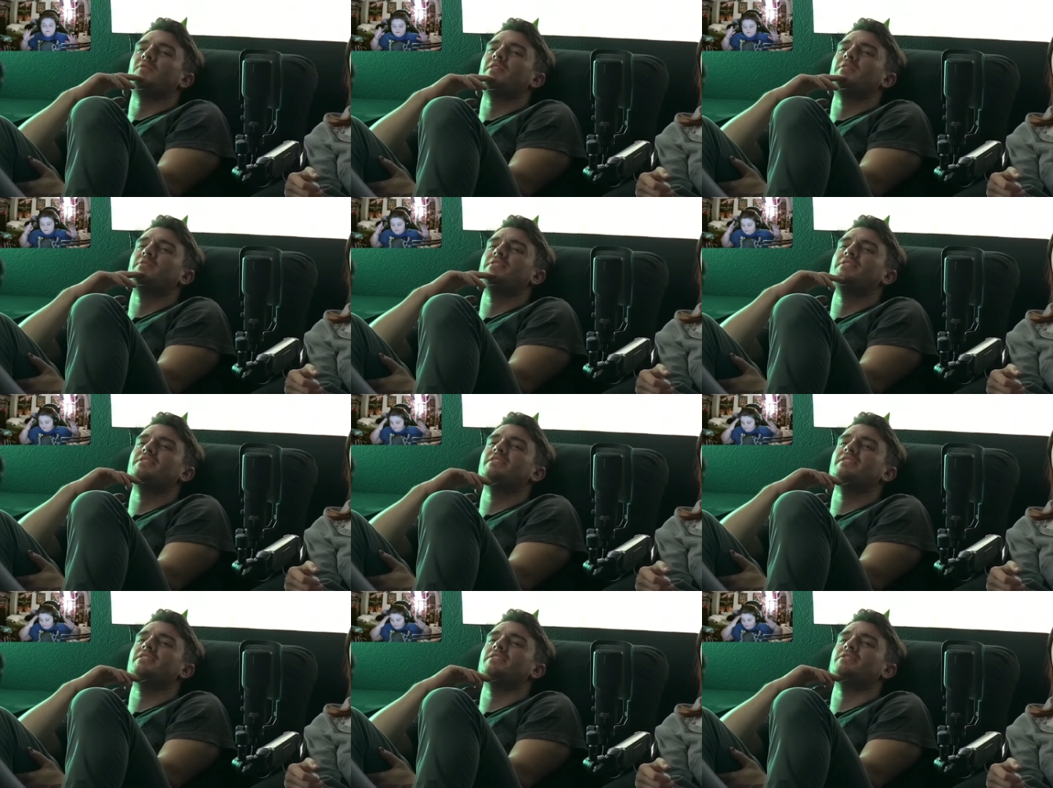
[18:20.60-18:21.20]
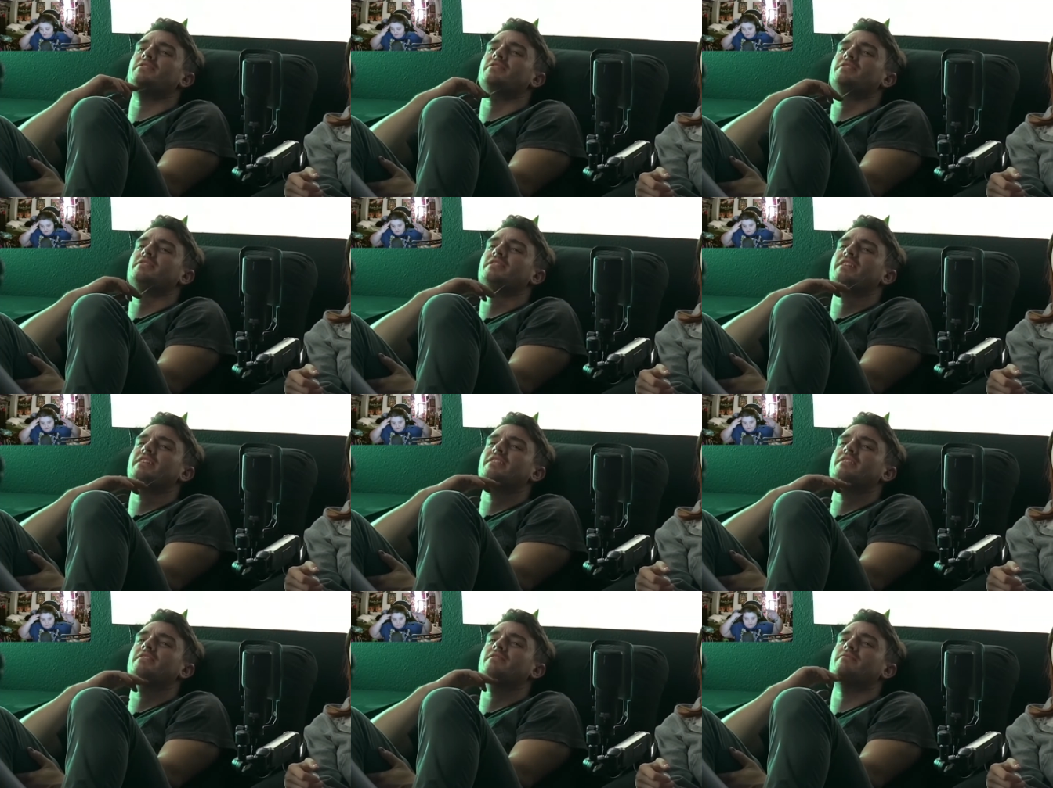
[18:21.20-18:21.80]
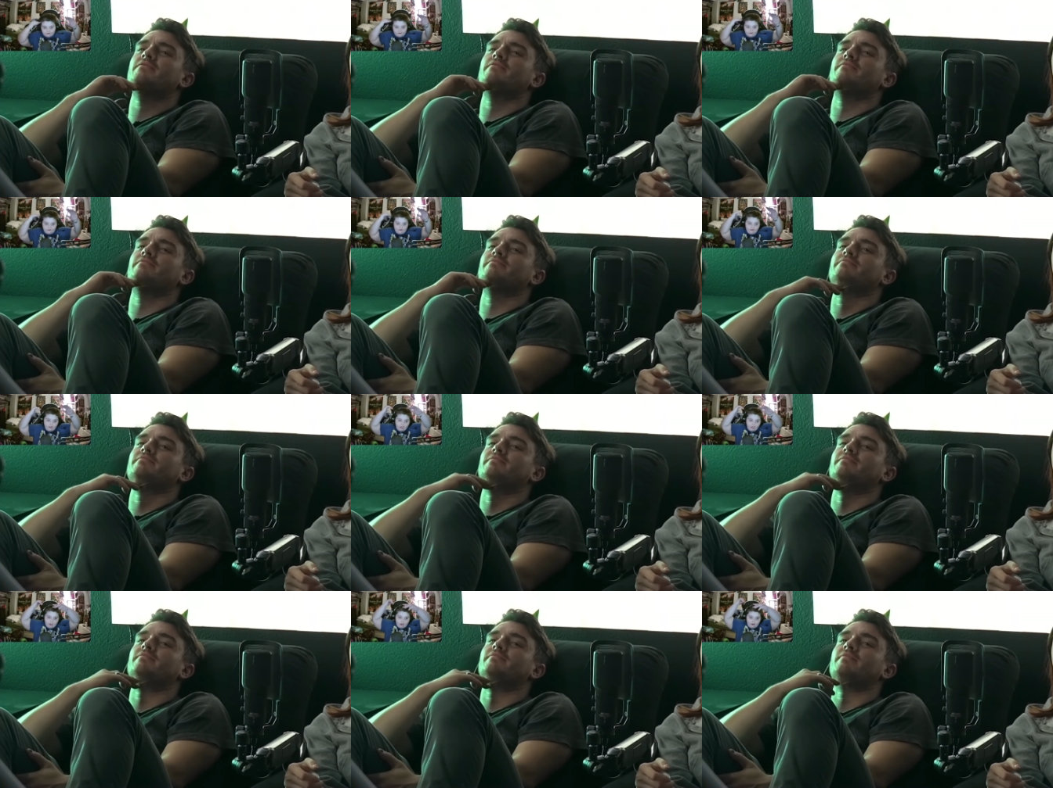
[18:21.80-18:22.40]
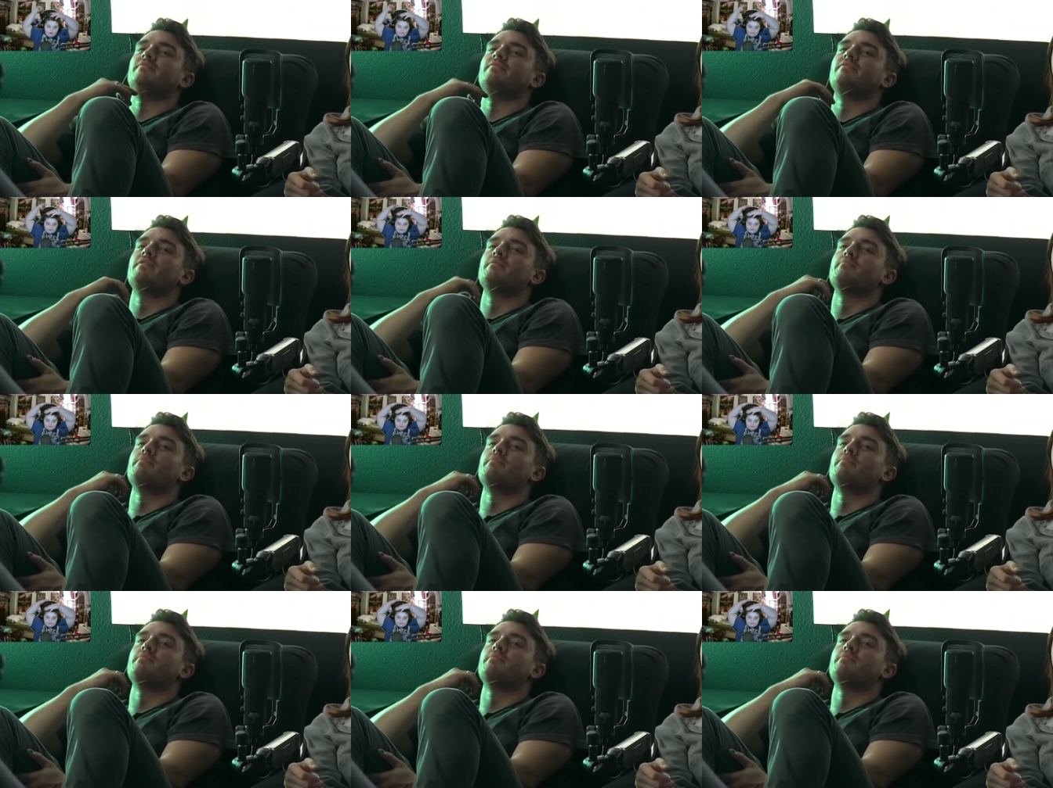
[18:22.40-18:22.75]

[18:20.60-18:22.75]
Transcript: i already tell you the day the